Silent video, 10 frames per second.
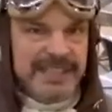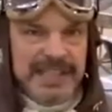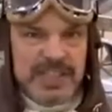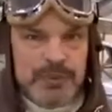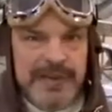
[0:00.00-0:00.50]

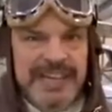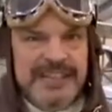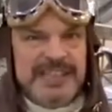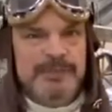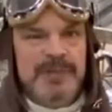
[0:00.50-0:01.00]
Sweden
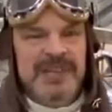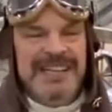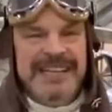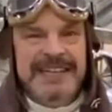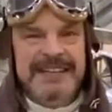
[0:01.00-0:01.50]
desperately
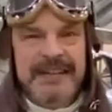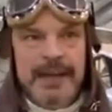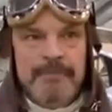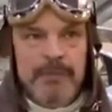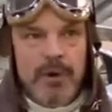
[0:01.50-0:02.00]
needed
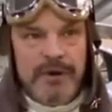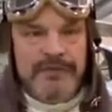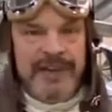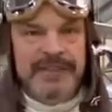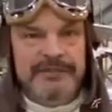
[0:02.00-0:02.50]
more
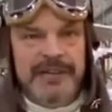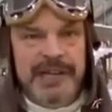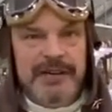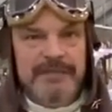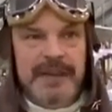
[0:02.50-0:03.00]
fighter
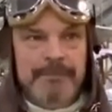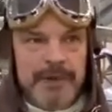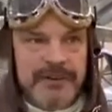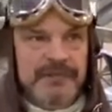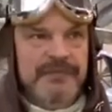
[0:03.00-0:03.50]
aircraft and
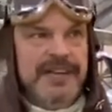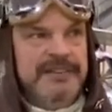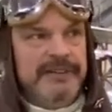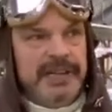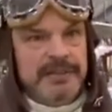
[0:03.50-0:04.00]
modern
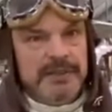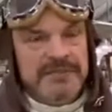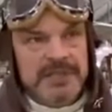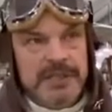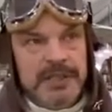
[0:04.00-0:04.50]
fighter
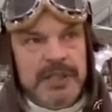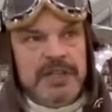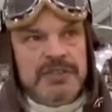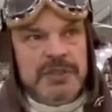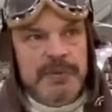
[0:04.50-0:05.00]
aircrafts.
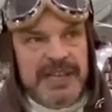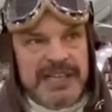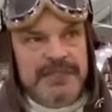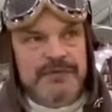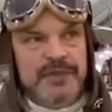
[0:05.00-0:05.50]
So in
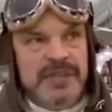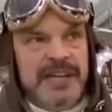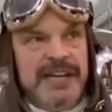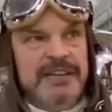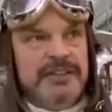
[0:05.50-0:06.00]

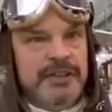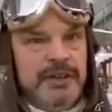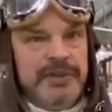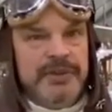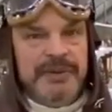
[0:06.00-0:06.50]
1939, the
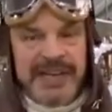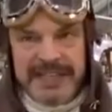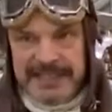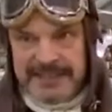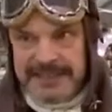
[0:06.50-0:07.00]
third to the
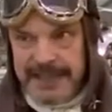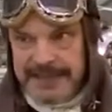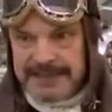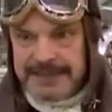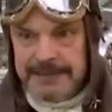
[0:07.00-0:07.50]
United
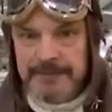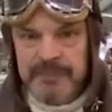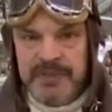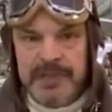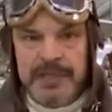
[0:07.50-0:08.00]
States
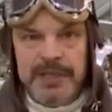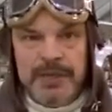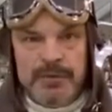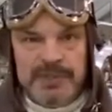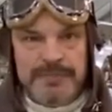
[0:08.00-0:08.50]

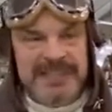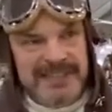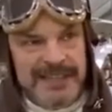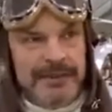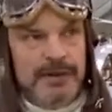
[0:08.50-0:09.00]
was
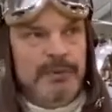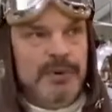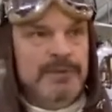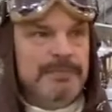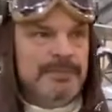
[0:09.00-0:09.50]
basically the only
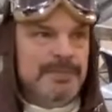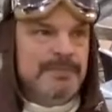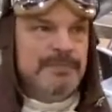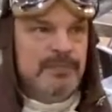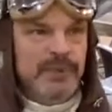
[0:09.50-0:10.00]
one
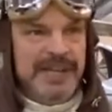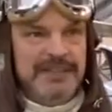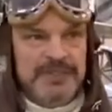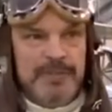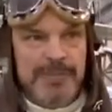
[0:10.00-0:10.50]
willing
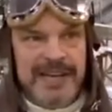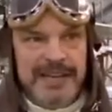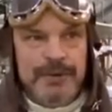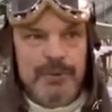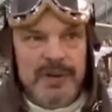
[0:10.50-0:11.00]
to supply
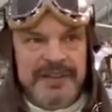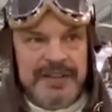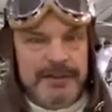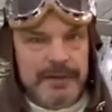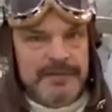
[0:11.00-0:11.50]
quality
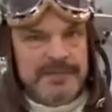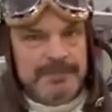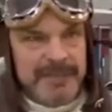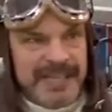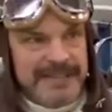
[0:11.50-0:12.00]
aircrafts
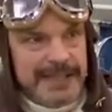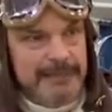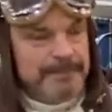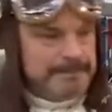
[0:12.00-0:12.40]
by the time.